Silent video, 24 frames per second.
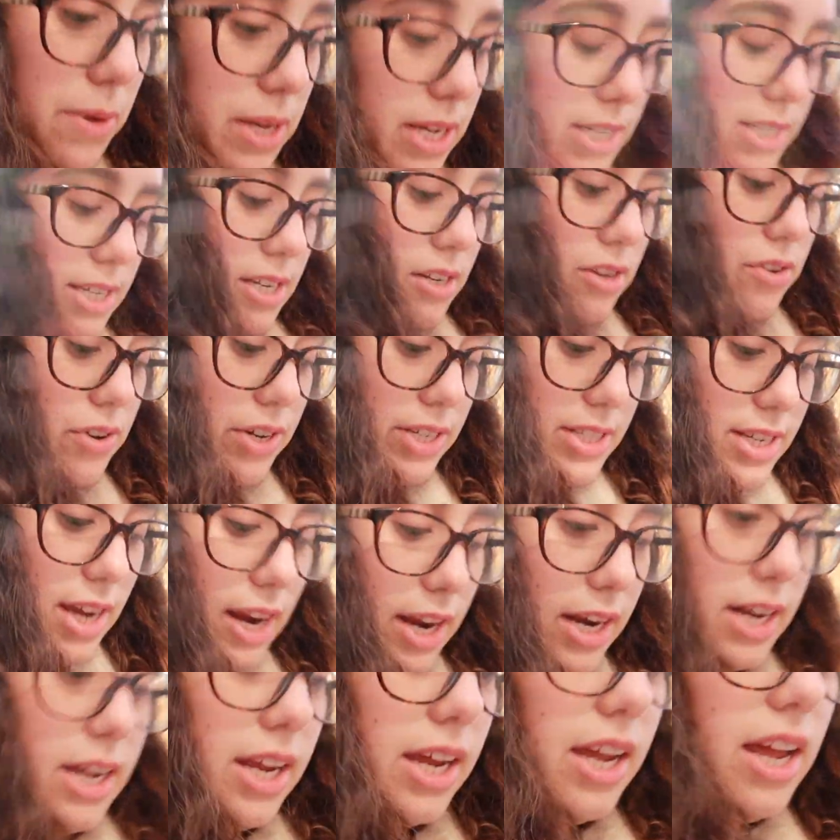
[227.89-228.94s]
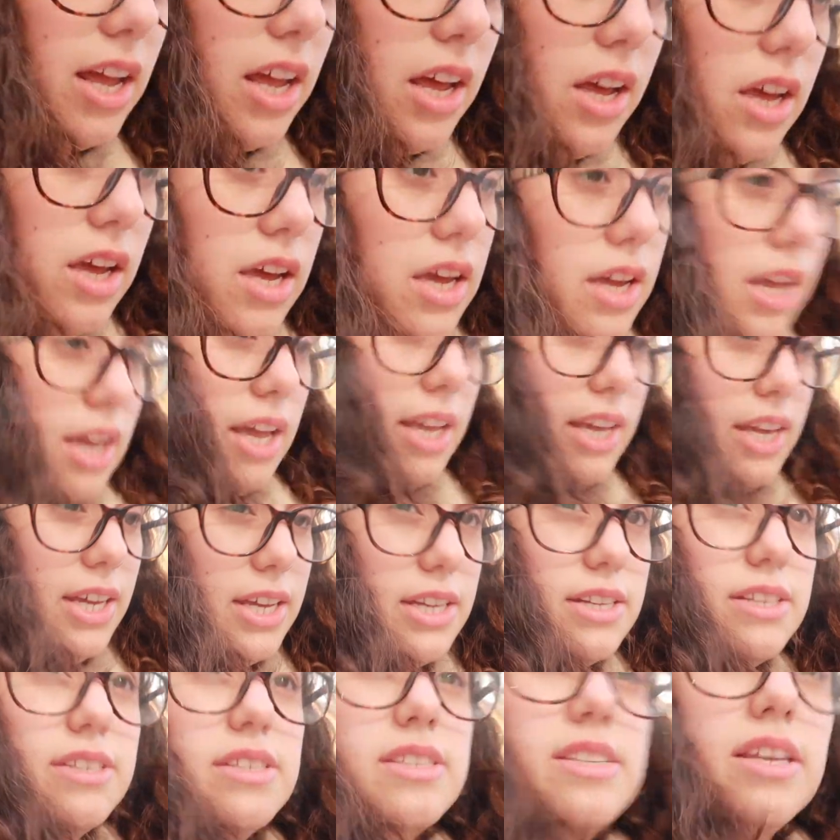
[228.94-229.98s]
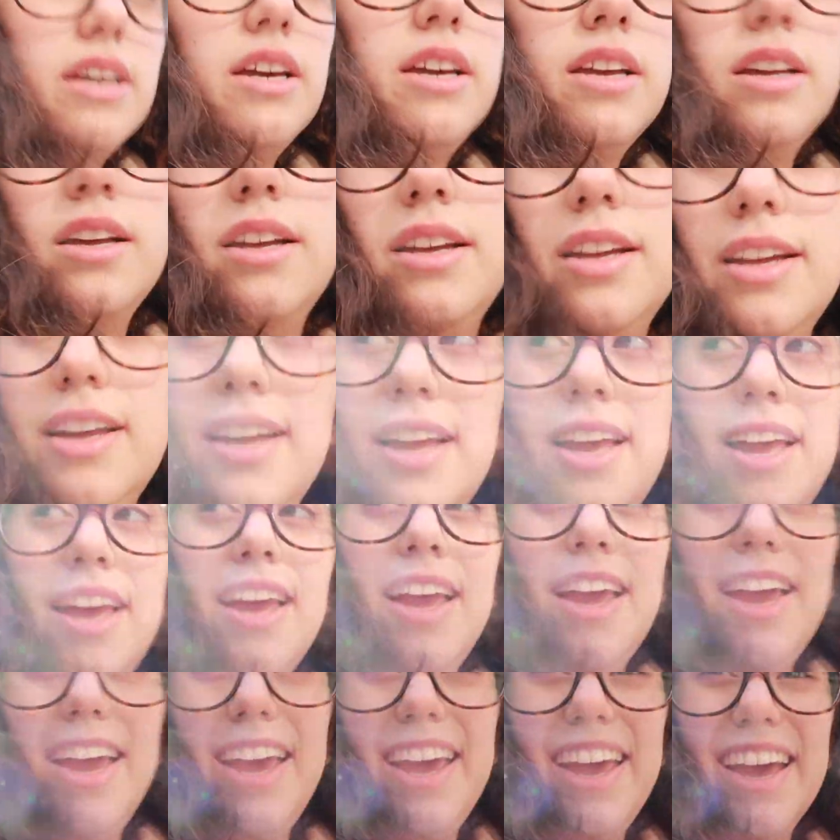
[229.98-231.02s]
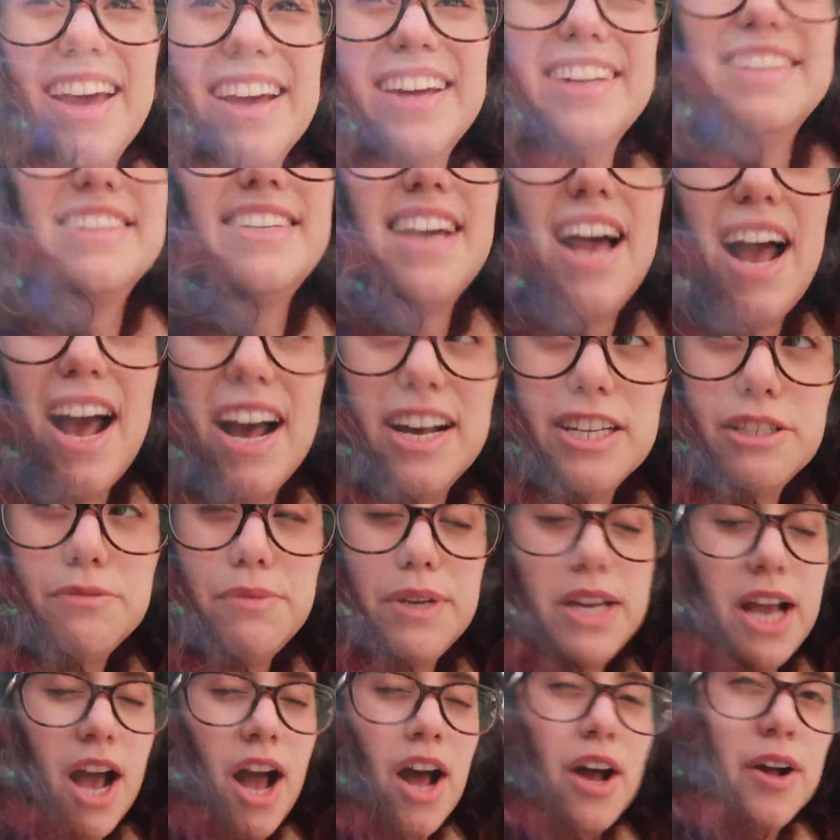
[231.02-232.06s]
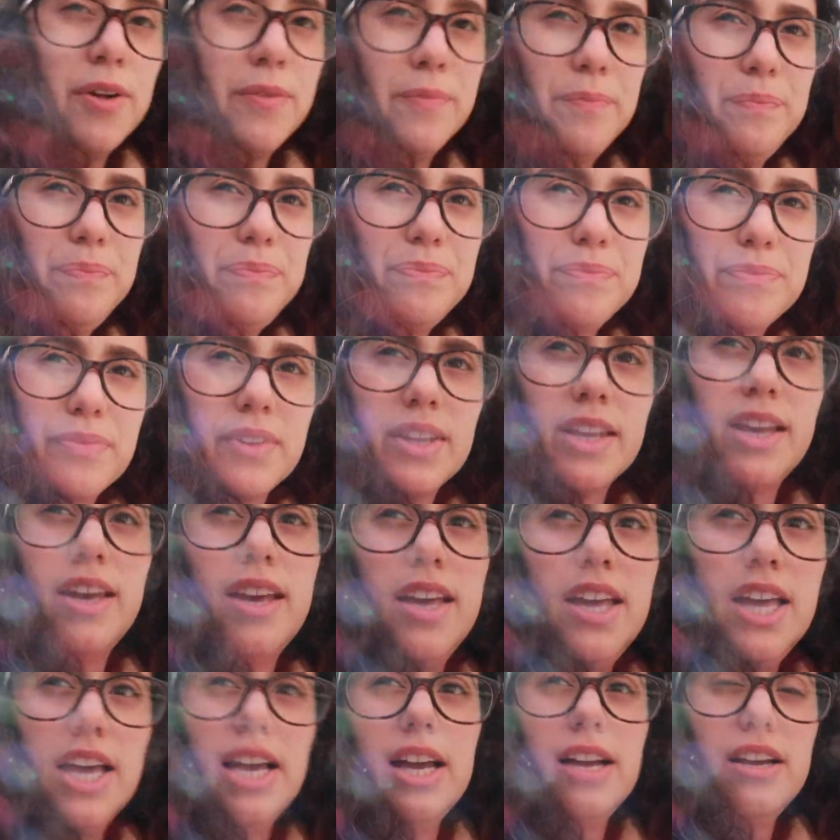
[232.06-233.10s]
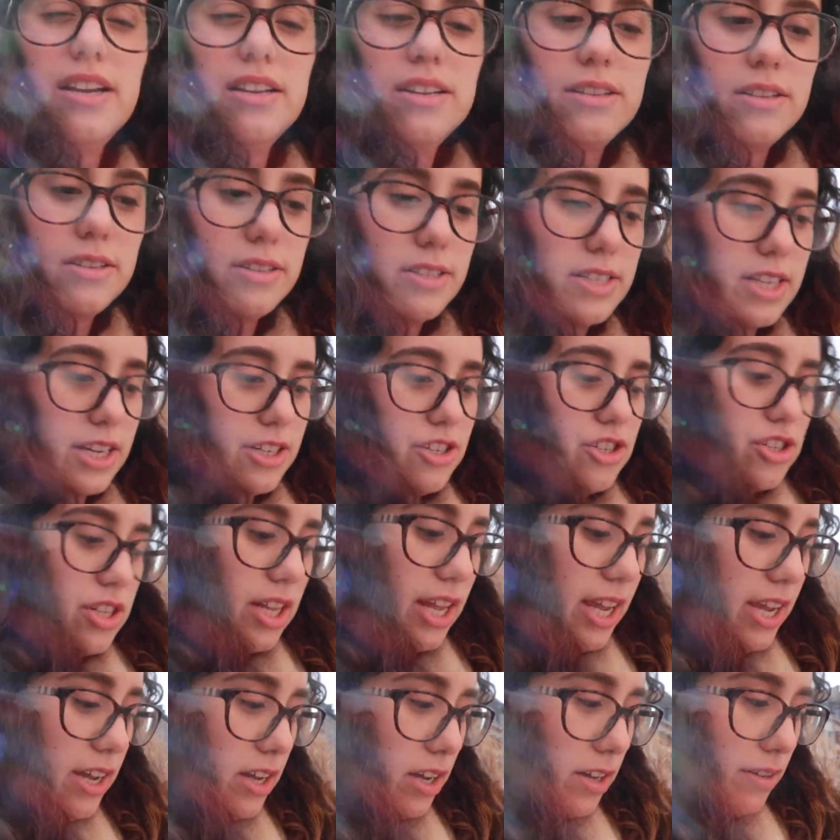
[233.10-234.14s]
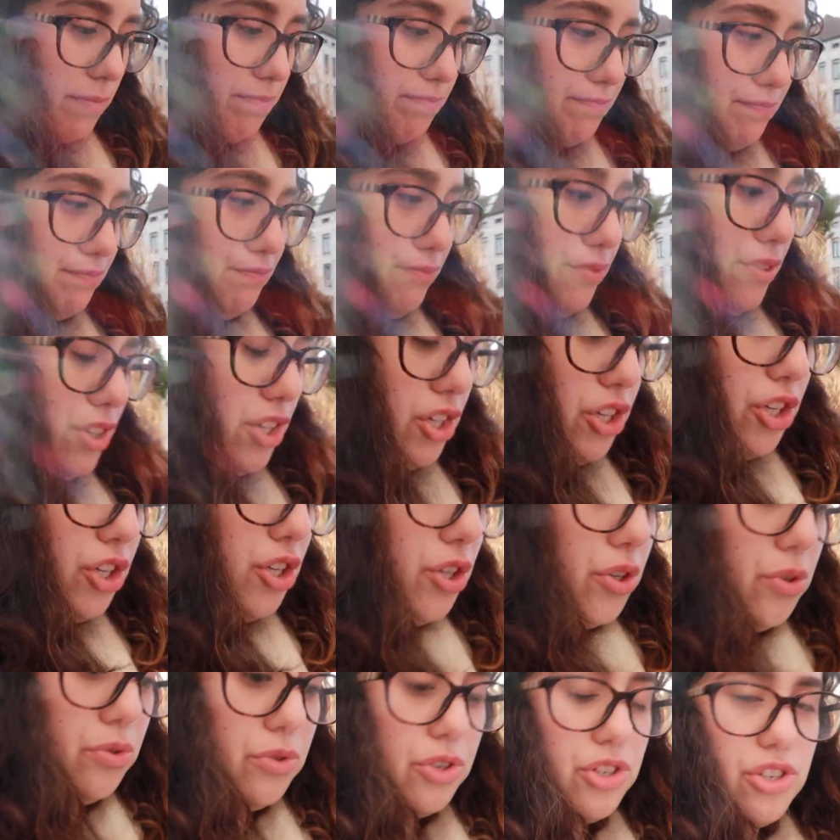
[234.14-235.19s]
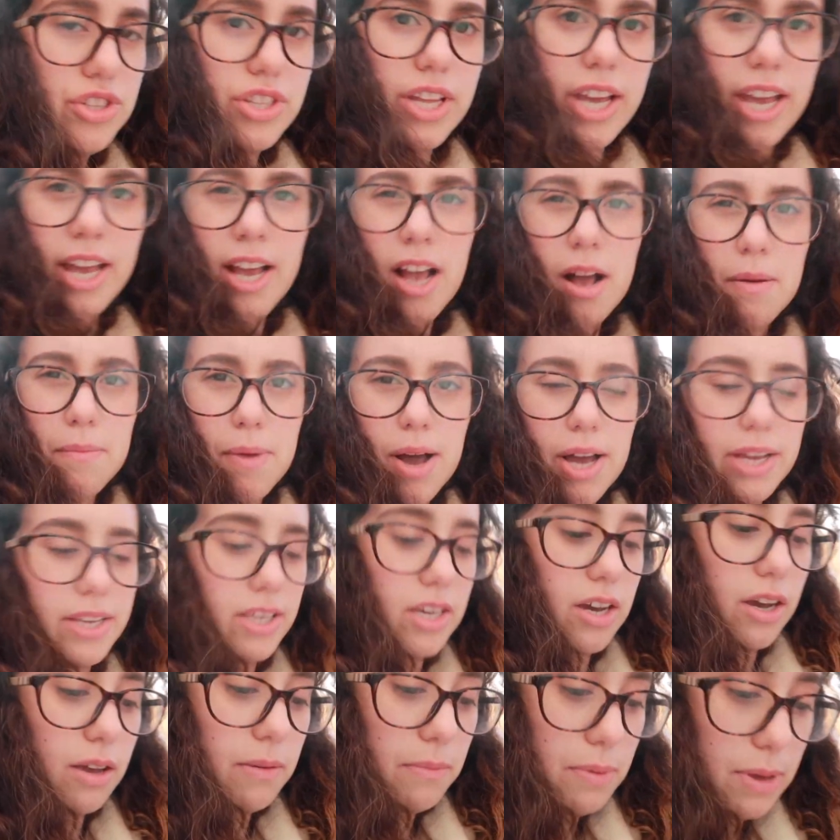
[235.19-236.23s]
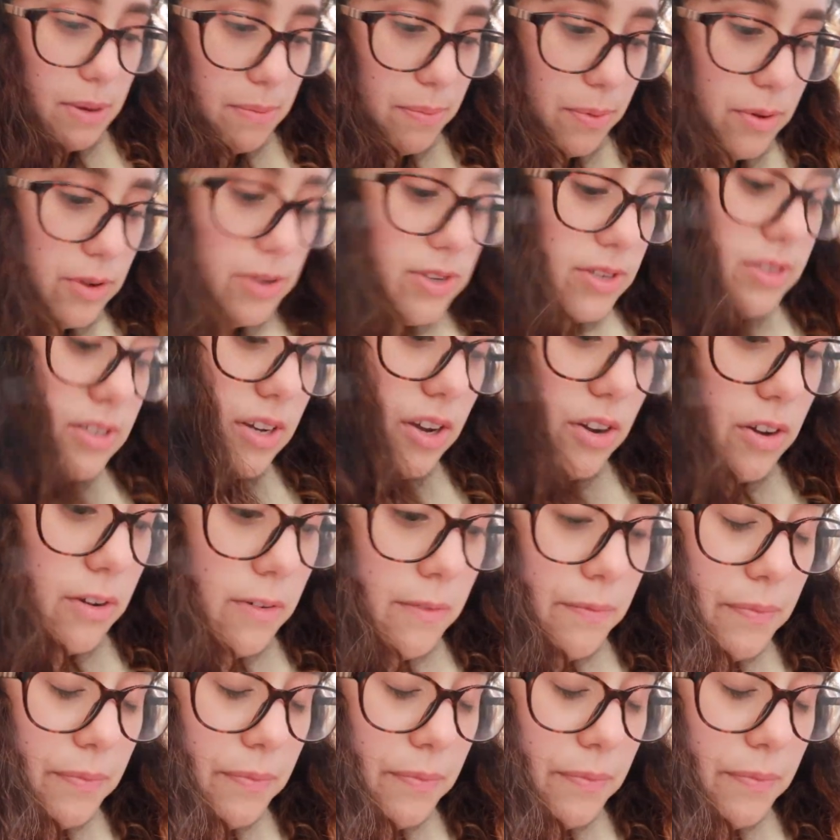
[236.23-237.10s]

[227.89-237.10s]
because I know anxiety is and has become such like a huge thing among young people. So.